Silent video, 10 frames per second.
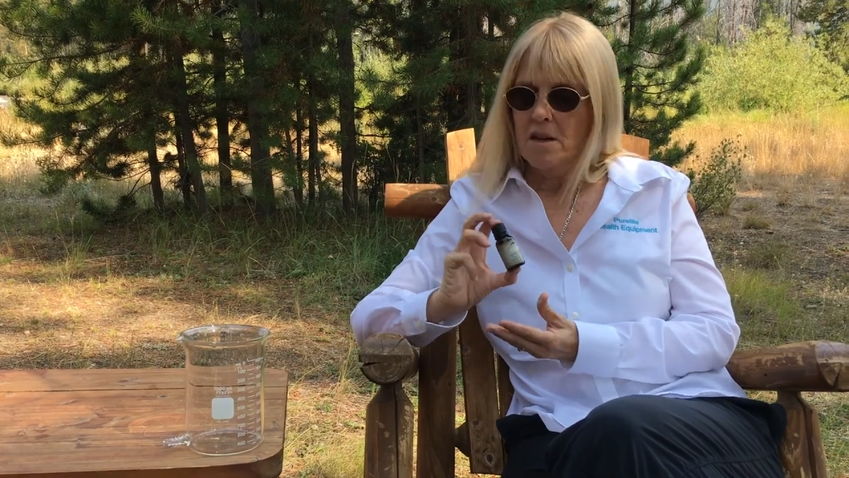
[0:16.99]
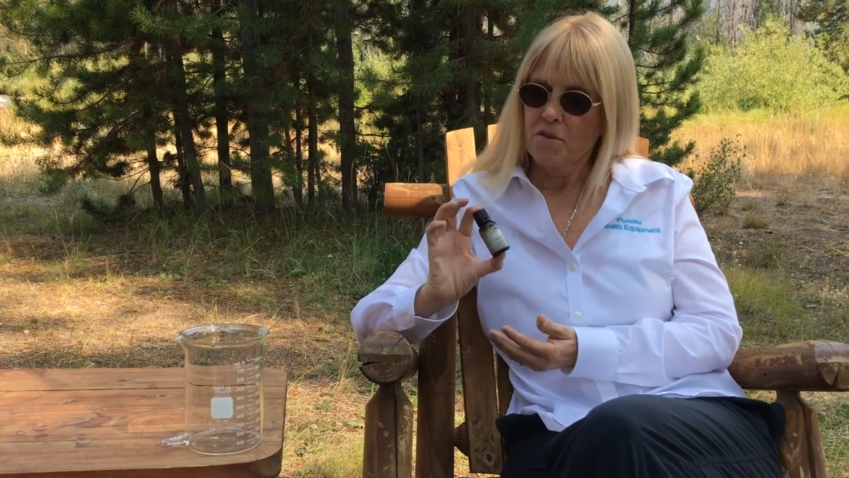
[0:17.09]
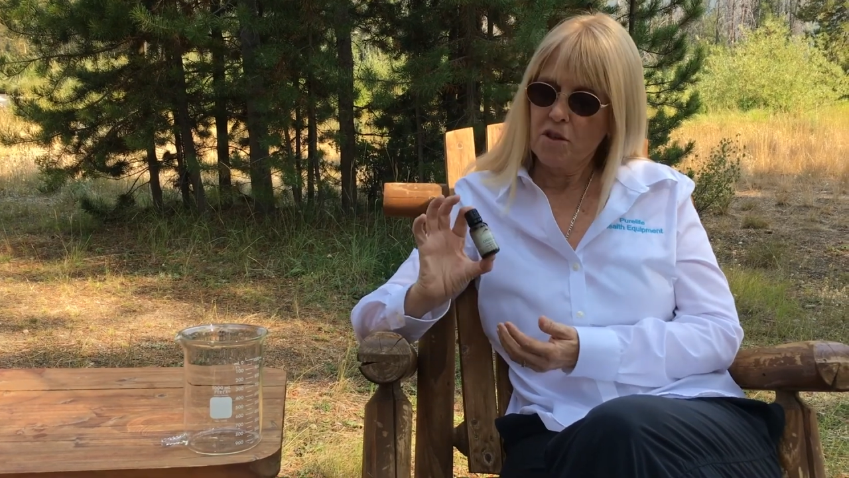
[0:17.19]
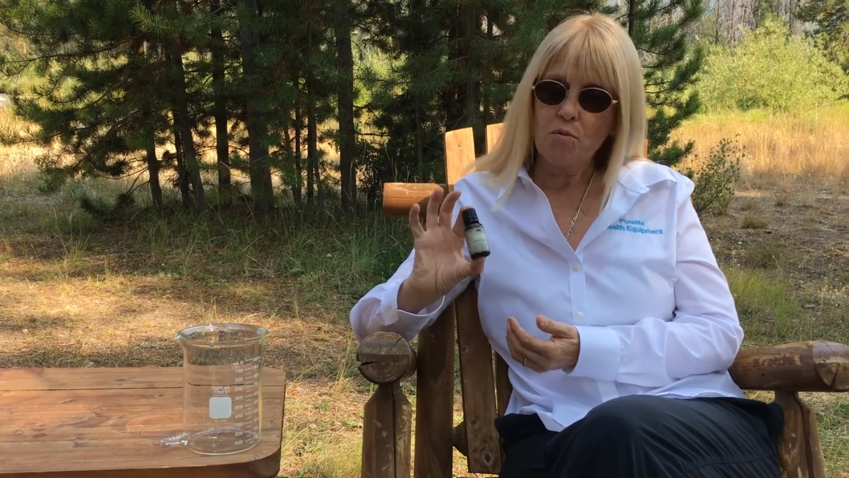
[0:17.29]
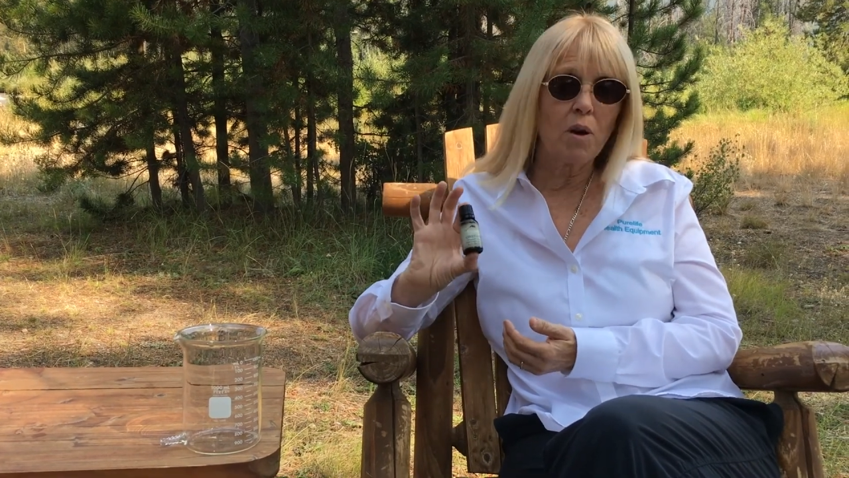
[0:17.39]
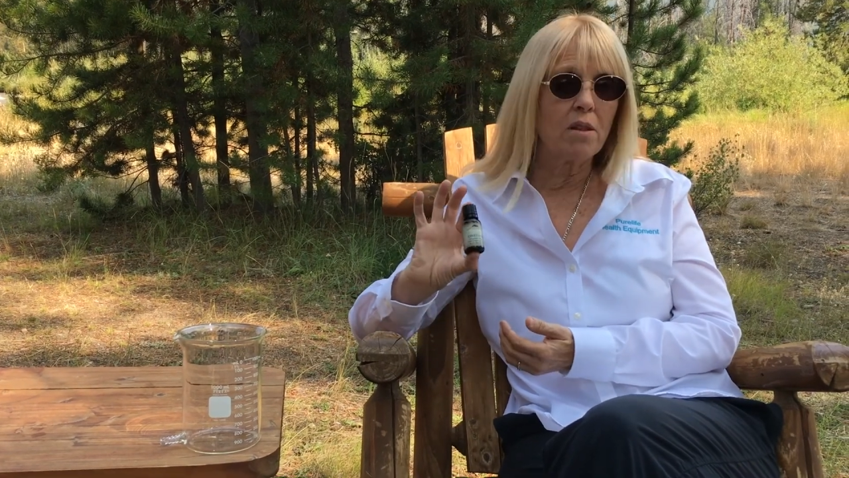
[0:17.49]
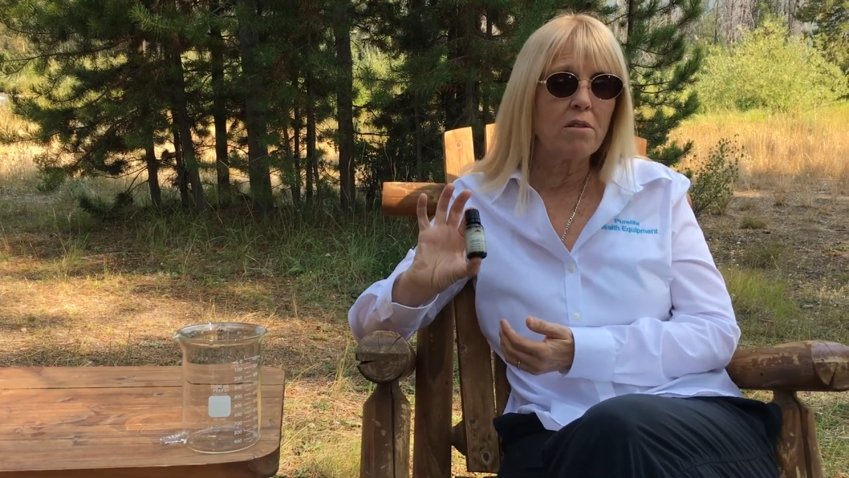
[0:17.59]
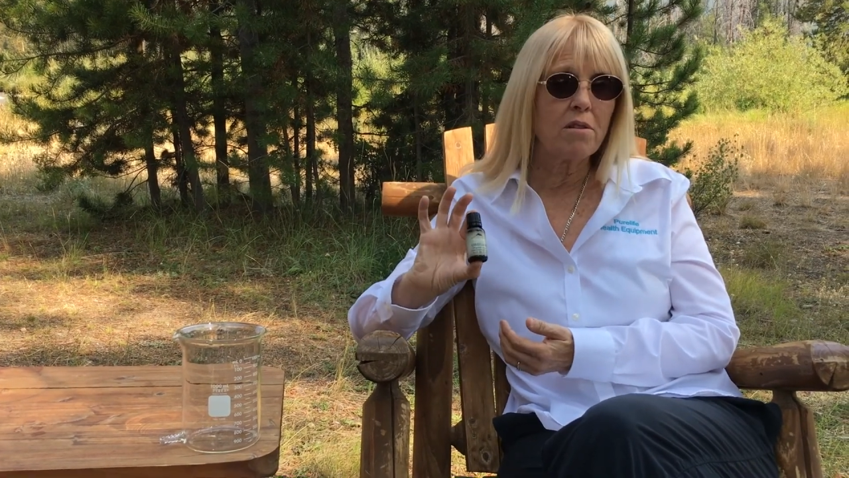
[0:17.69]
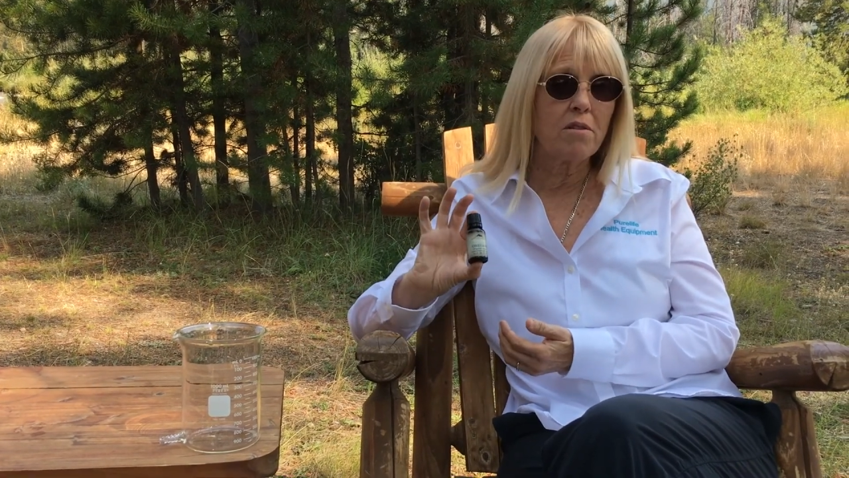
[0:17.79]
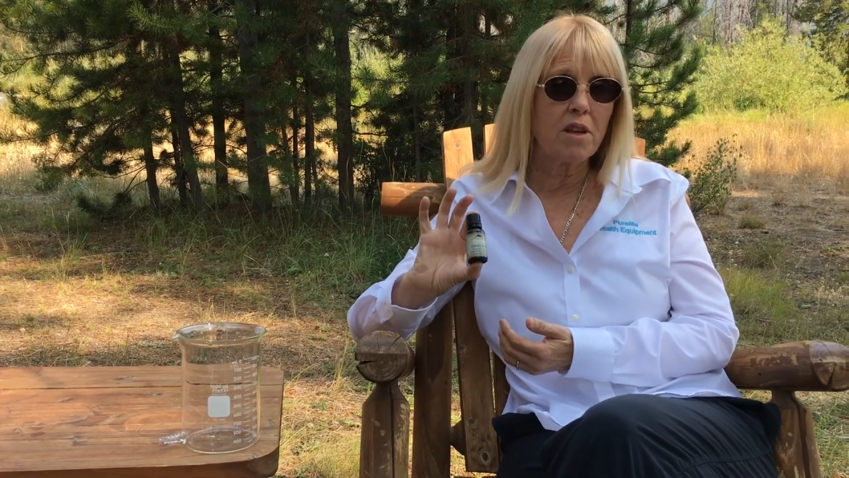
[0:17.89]
This one's
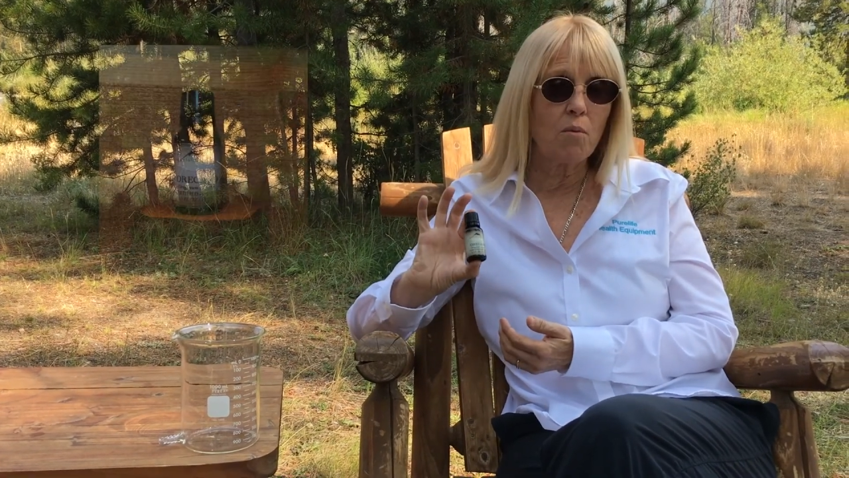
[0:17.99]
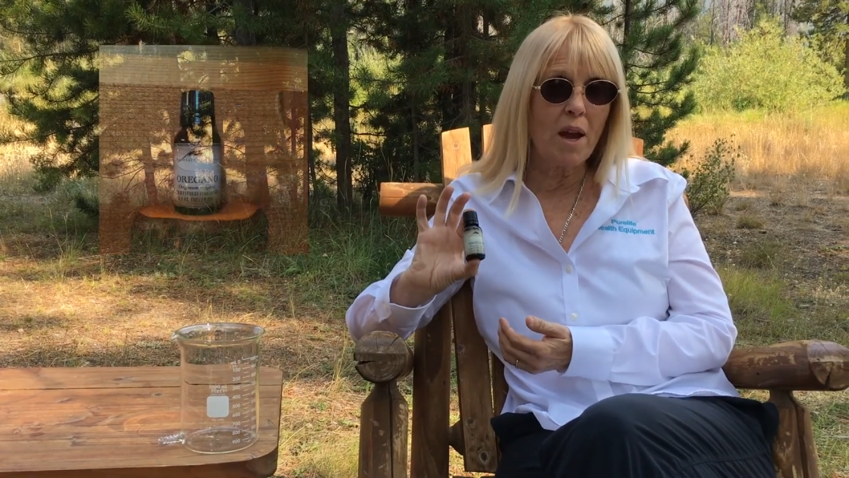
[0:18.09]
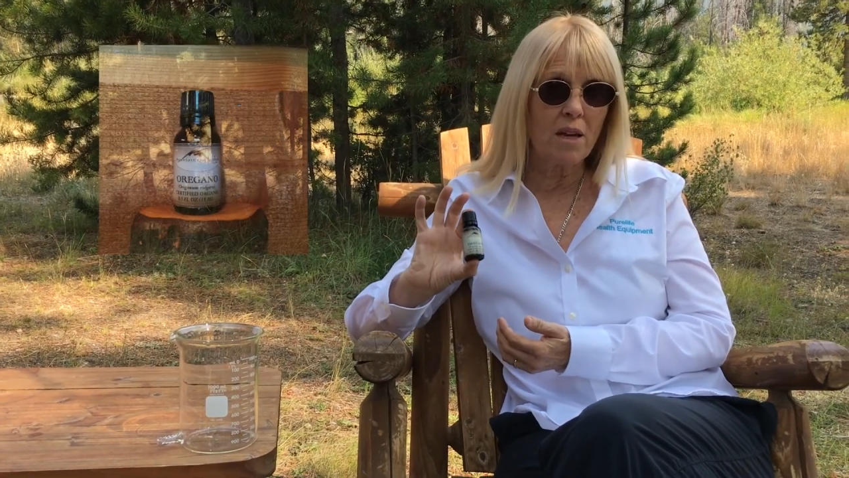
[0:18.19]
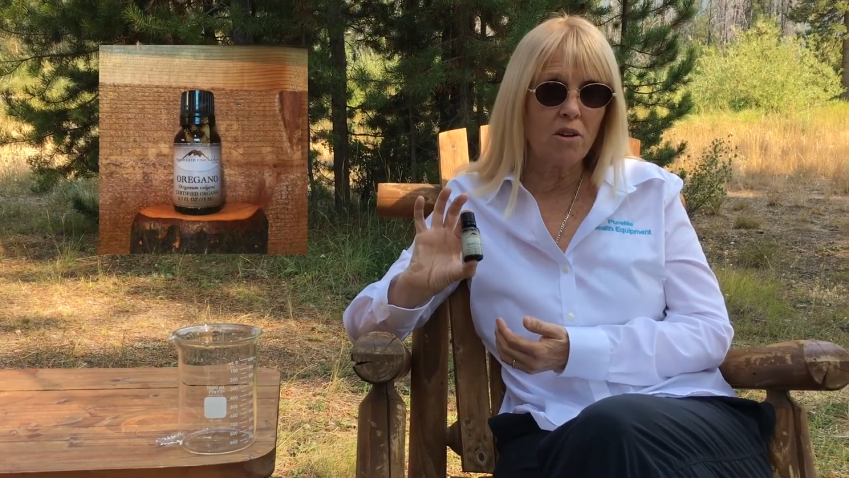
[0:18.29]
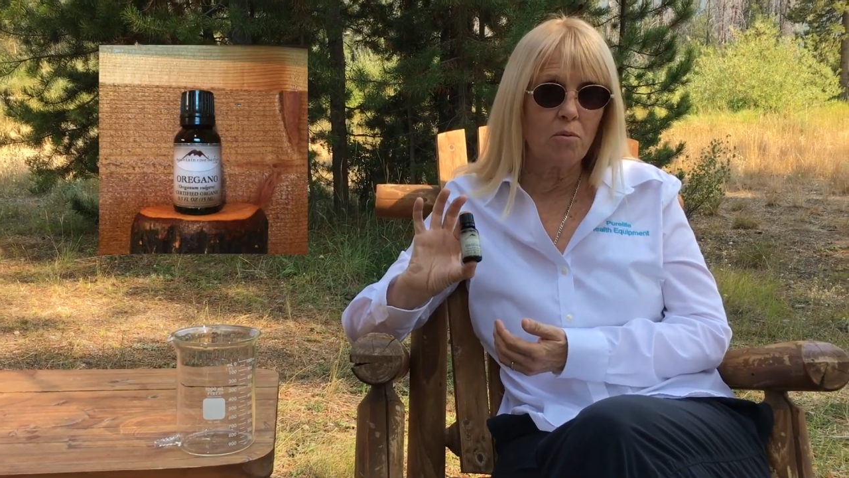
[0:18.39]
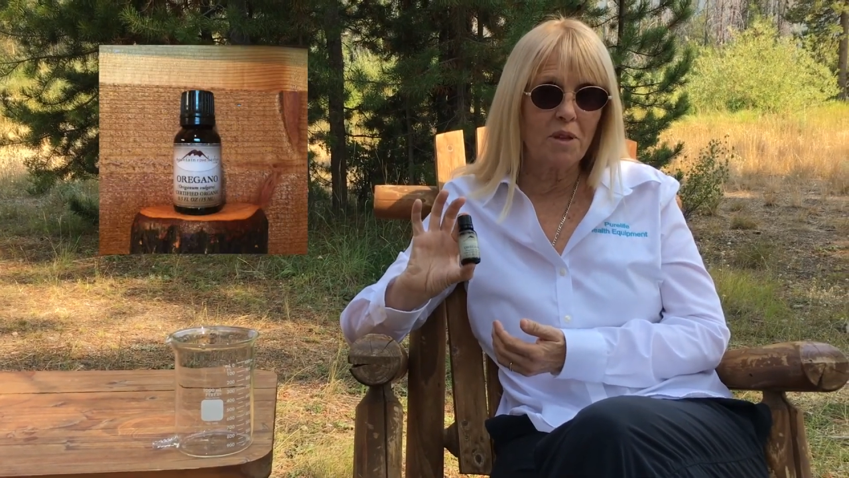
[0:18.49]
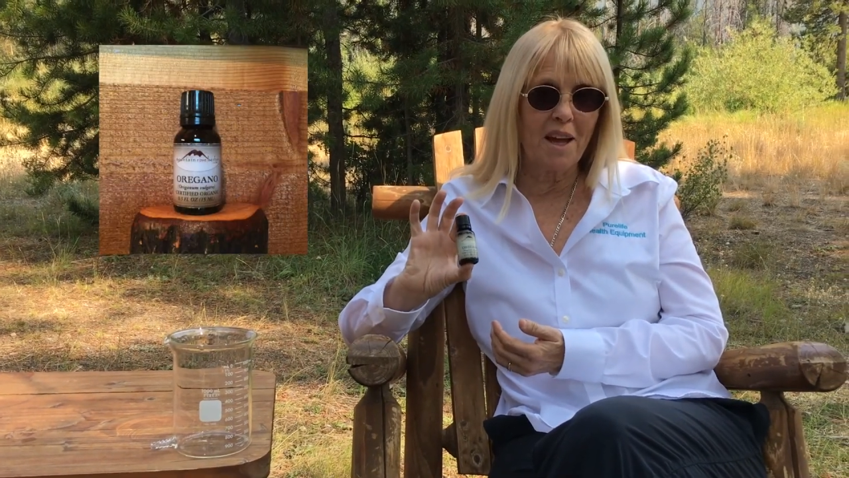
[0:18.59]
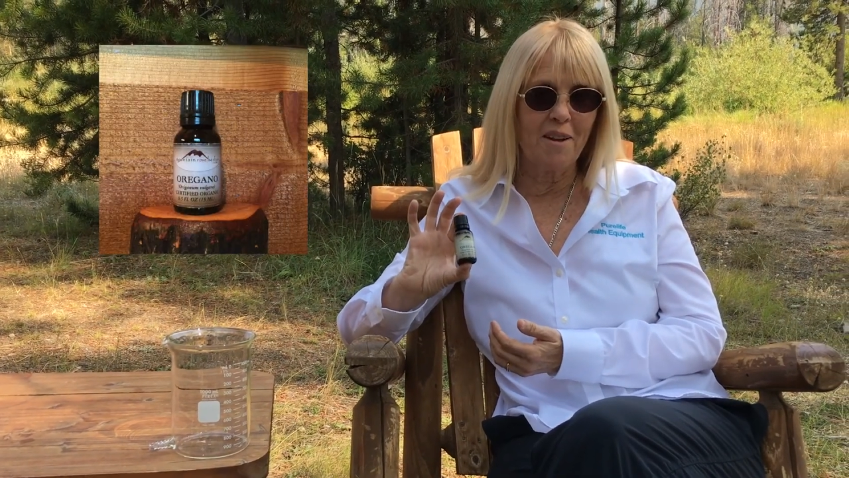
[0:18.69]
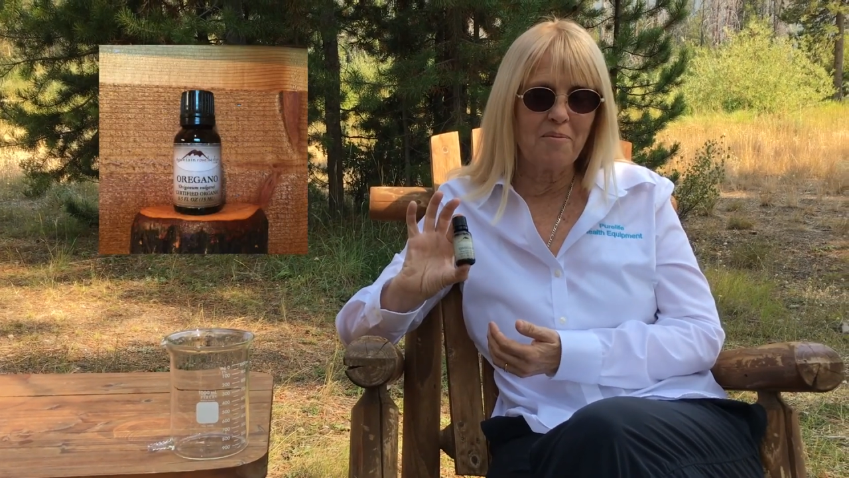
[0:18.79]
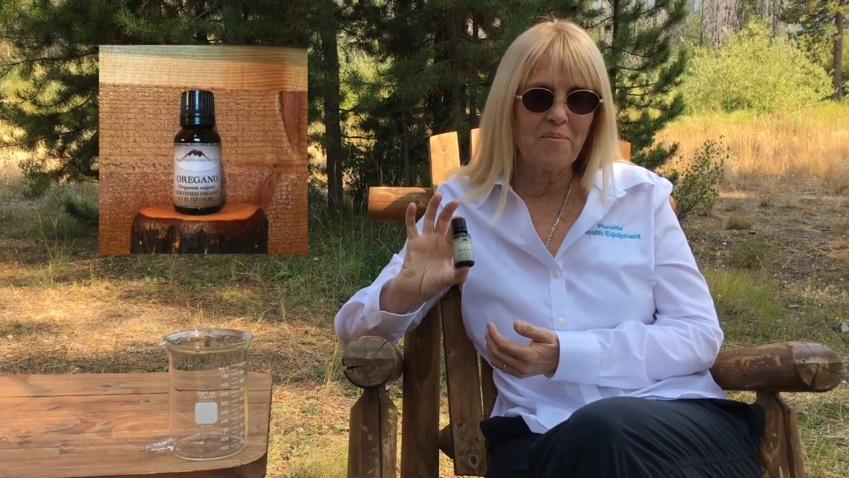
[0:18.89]
the oregano
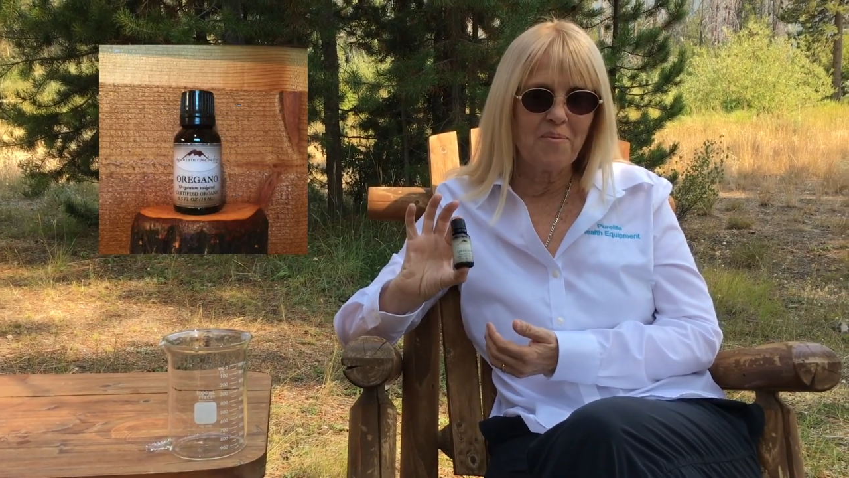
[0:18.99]
plant.